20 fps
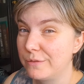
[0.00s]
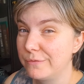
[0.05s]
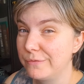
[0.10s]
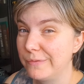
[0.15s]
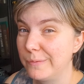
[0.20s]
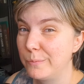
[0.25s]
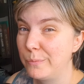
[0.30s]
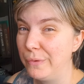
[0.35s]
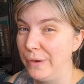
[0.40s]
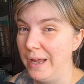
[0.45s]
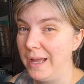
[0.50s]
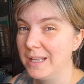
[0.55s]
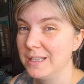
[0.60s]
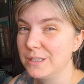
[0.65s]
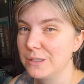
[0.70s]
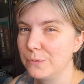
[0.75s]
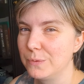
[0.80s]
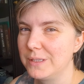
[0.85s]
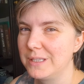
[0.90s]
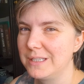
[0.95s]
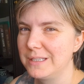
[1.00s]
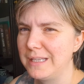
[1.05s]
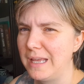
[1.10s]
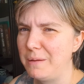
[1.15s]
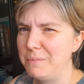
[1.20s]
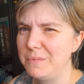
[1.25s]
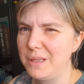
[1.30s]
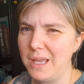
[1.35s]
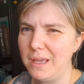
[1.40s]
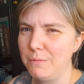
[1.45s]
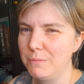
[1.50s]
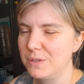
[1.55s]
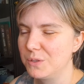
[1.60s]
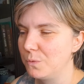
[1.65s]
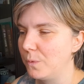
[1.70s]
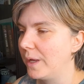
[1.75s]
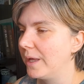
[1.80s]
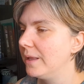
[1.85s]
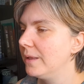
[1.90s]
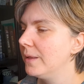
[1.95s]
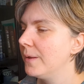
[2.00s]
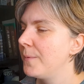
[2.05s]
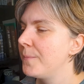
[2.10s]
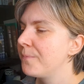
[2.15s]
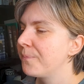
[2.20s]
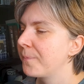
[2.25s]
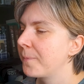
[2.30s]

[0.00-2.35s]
of brands with the same name as well.